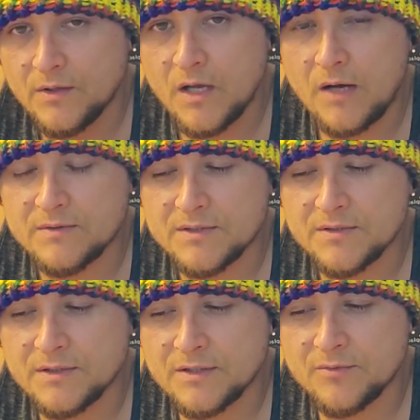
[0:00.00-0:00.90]
I was still
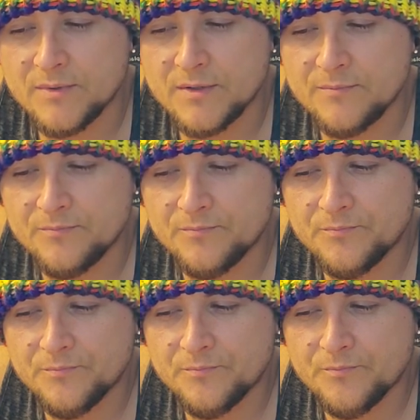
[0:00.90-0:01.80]
a little bit
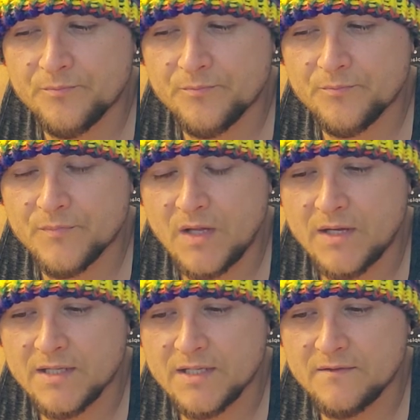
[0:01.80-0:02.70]

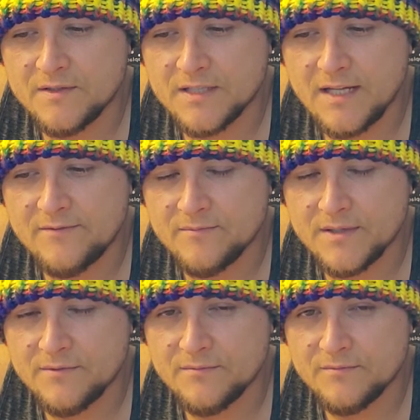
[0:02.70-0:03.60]
naive because I haven't been